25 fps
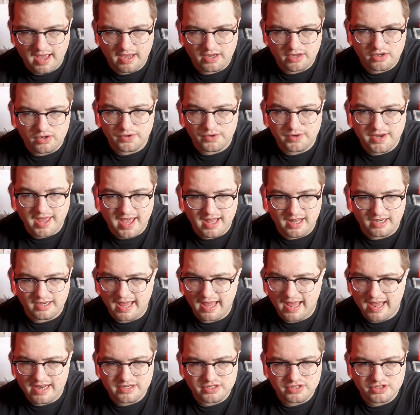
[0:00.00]
Cornell
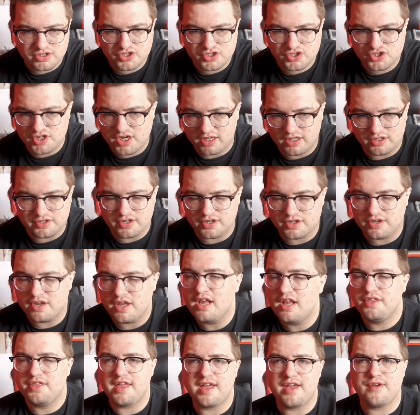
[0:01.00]
and Sheldon,
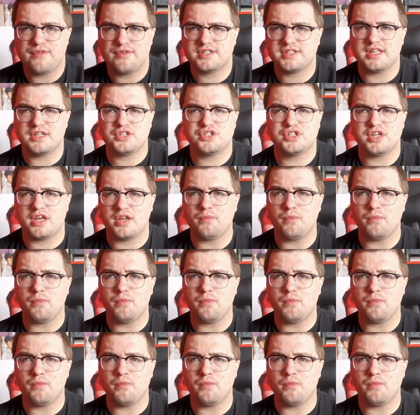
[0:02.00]
they're essentially